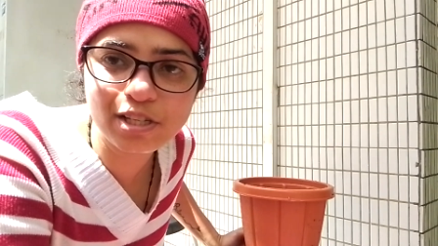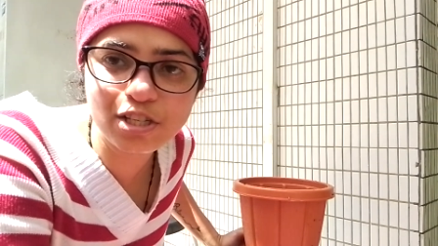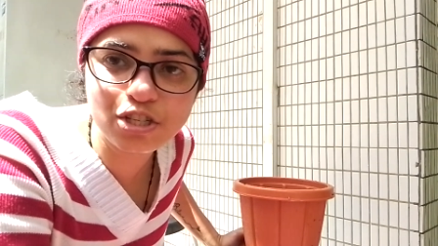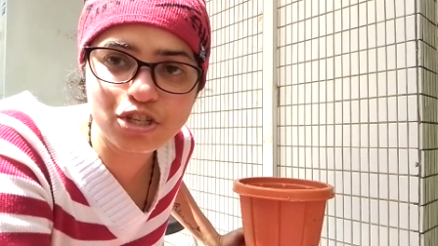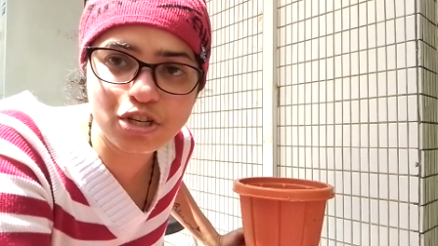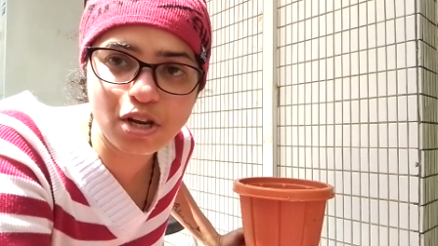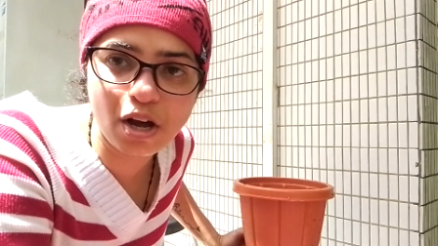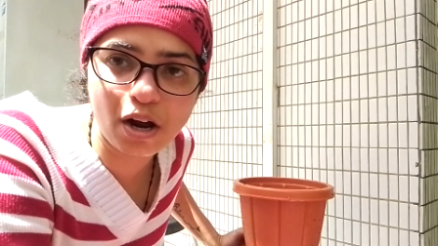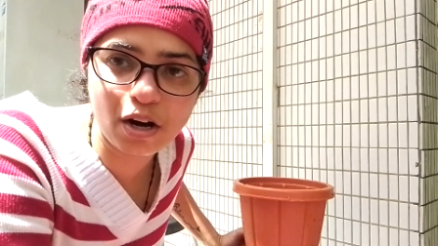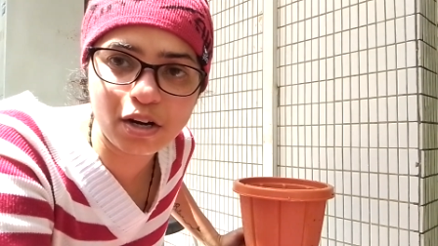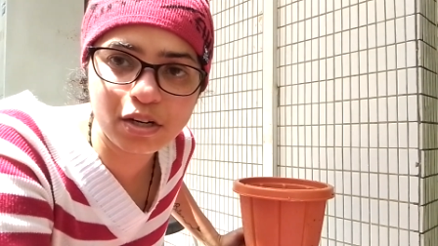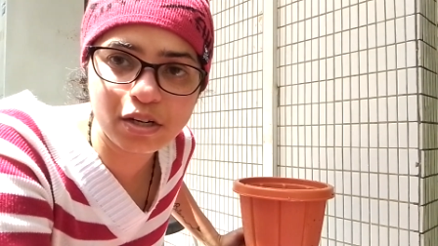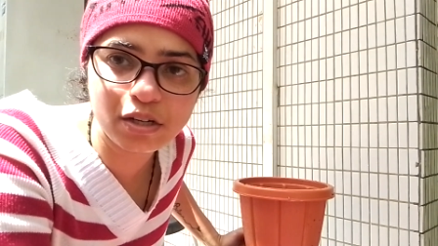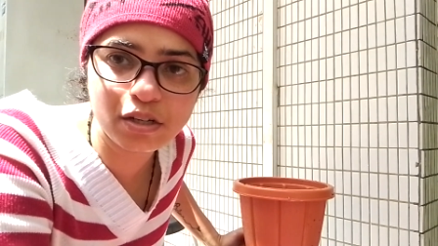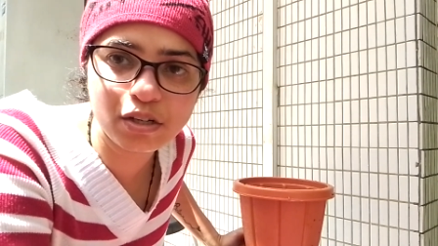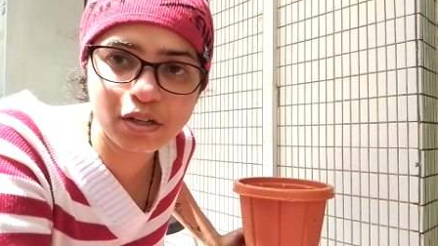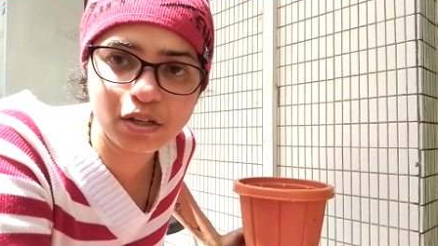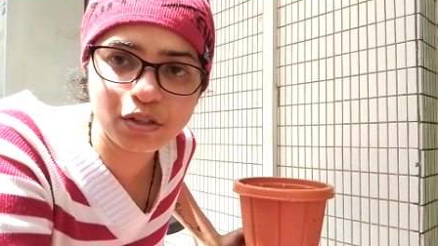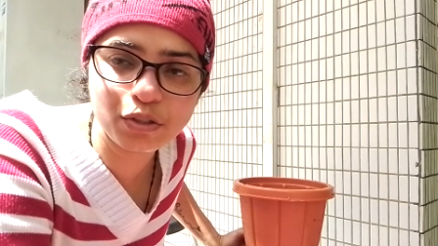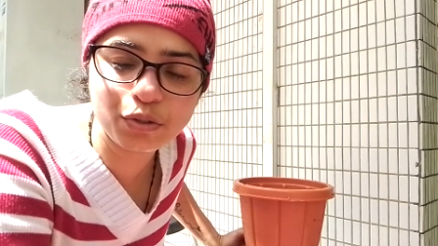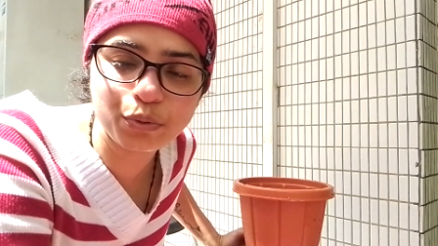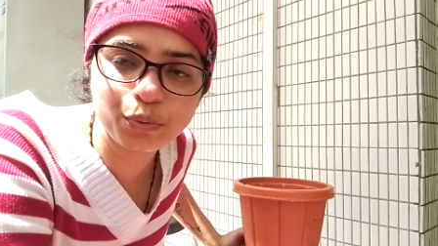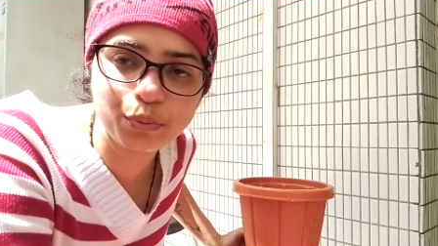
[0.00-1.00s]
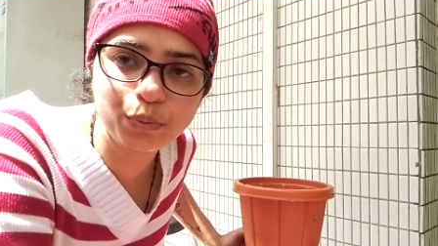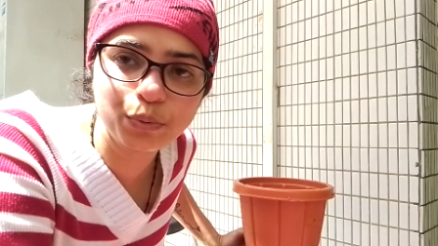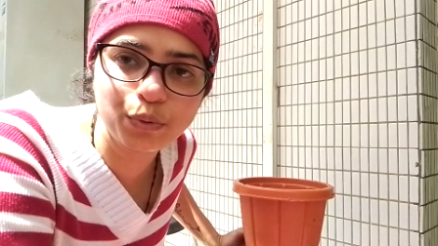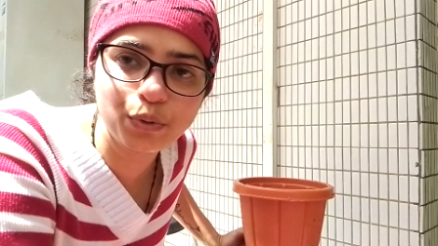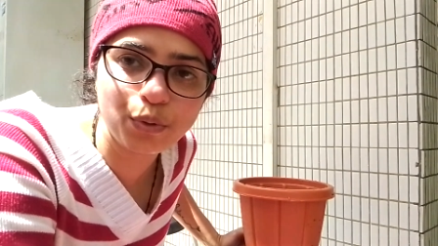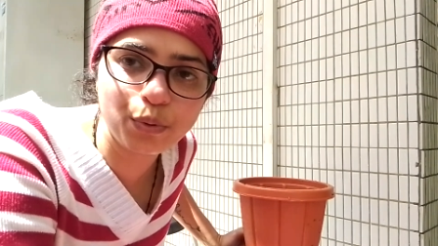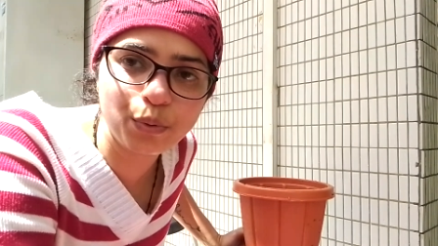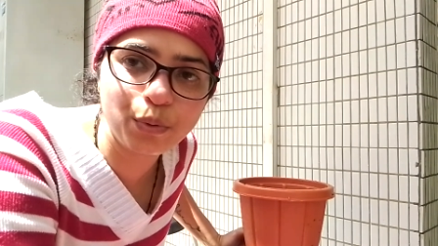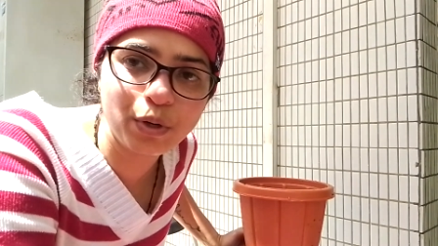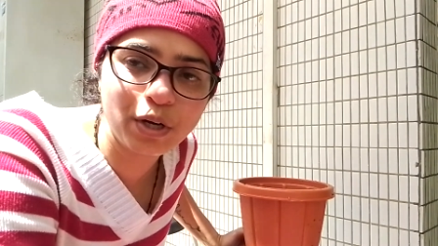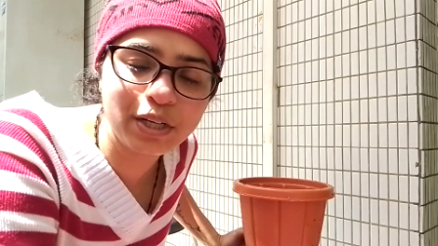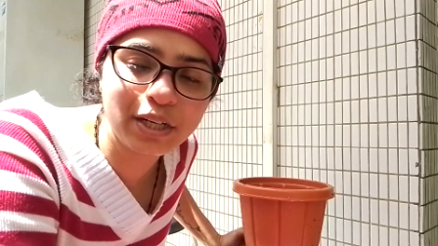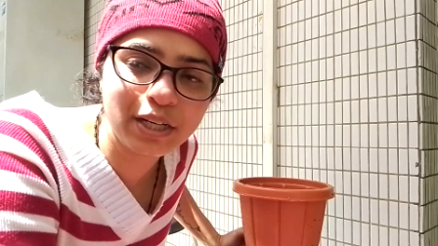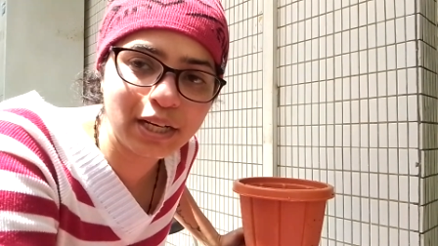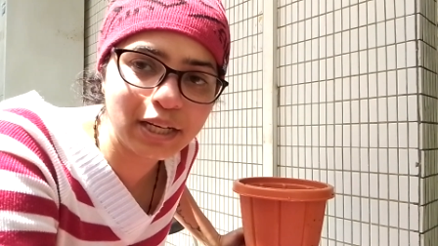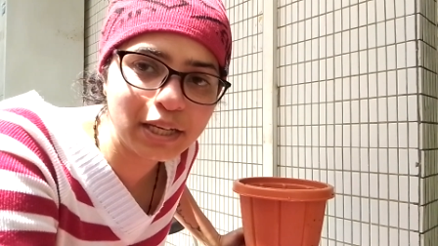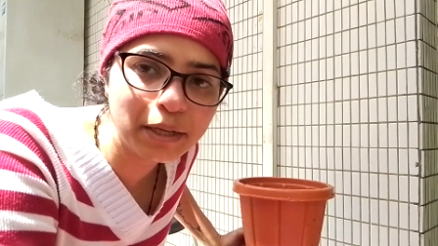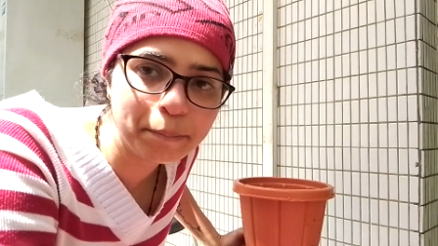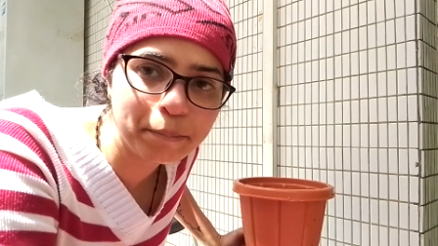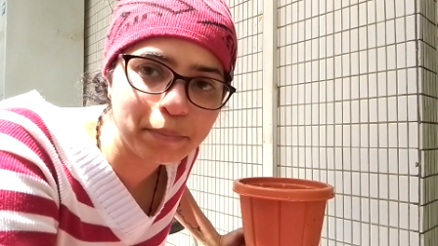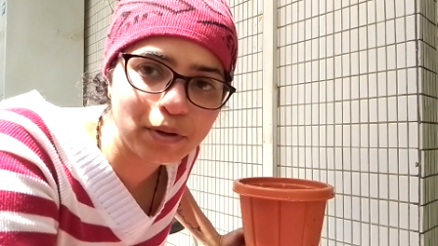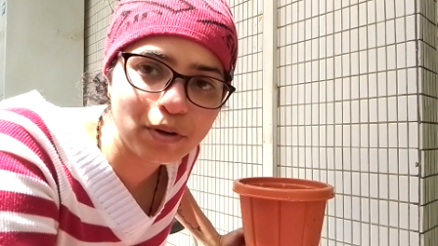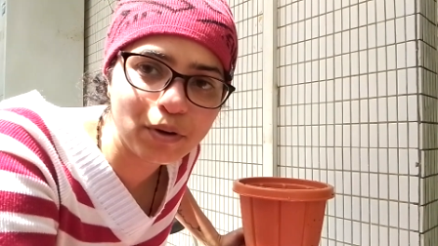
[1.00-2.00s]
the start to grow a
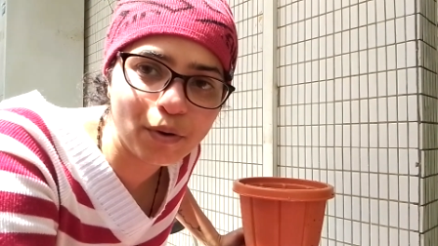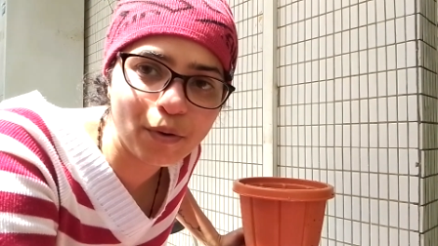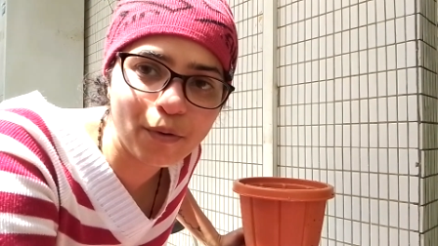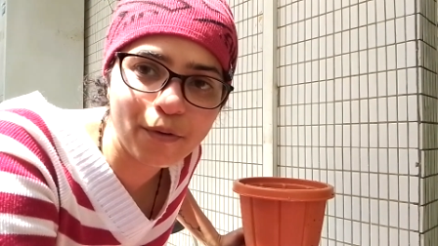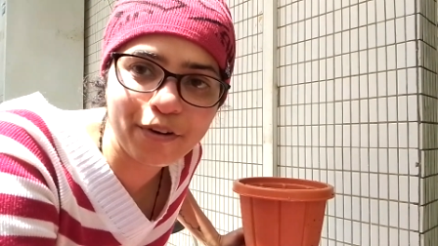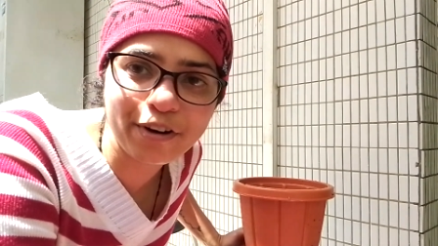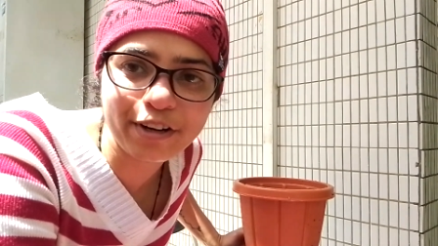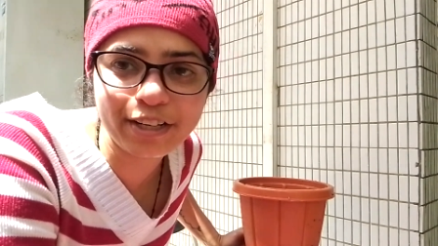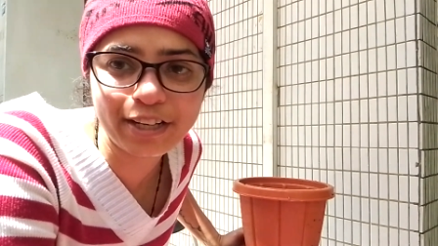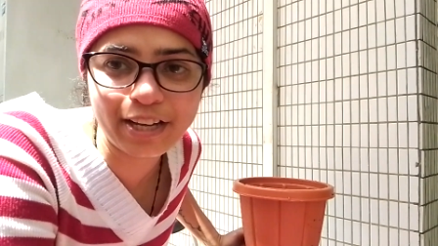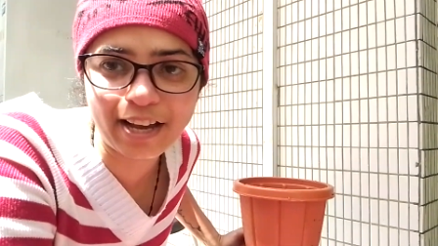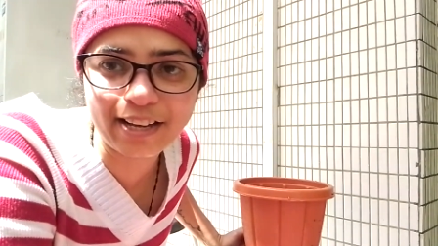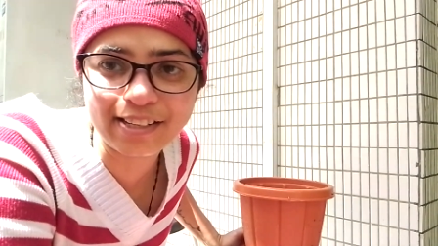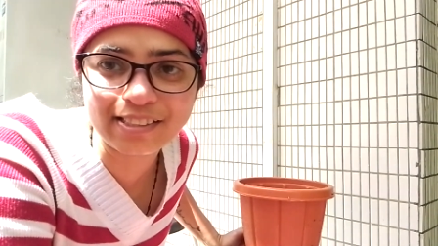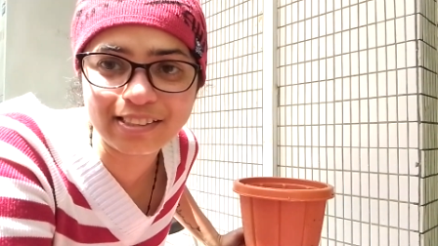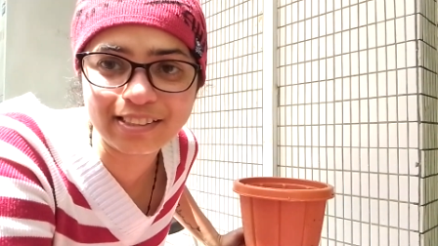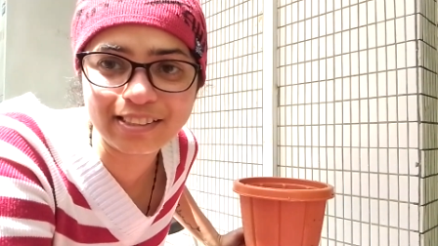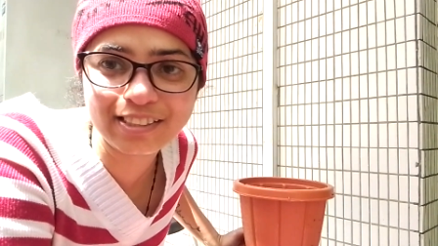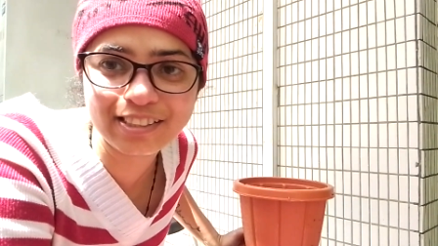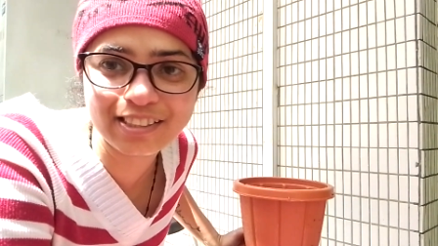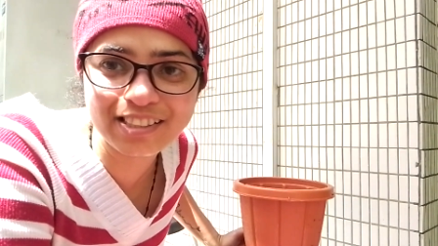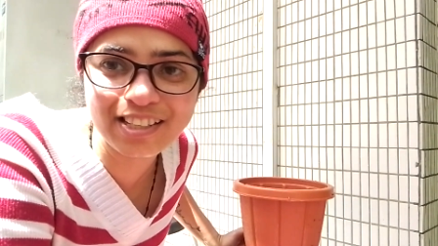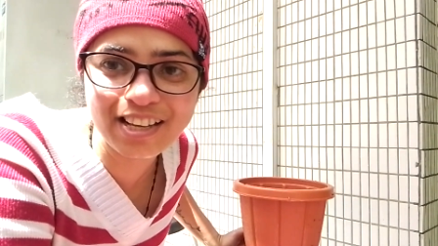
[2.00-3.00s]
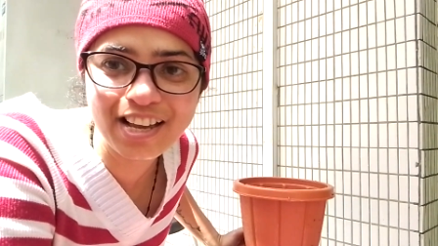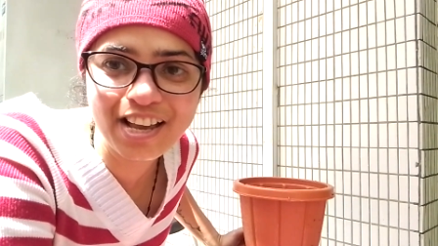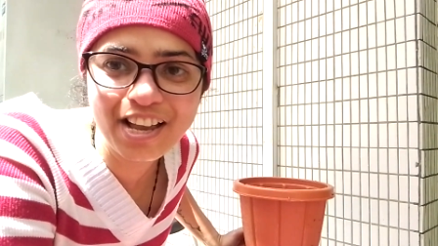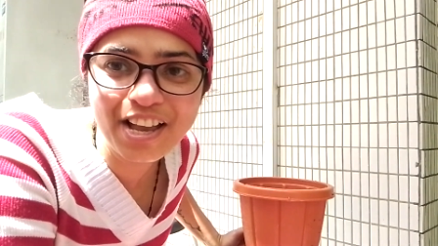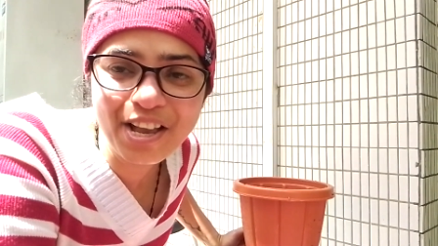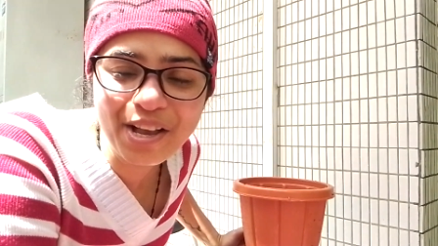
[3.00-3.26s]
creeper or carrots.